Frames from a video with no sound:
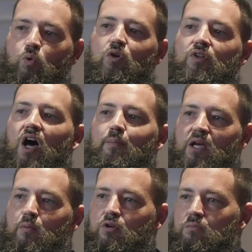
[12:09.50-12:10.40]
will not be
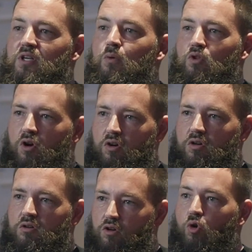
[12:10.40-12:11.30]
able to compete with our
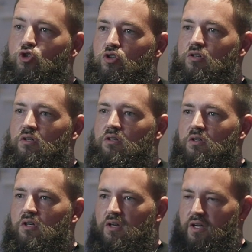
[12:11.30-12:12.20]
culture
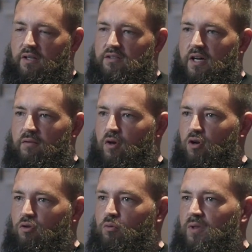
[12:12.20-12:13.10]
inside of our
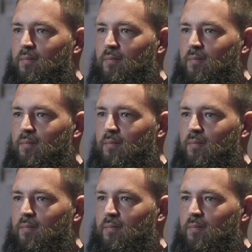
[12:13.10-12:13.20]
group.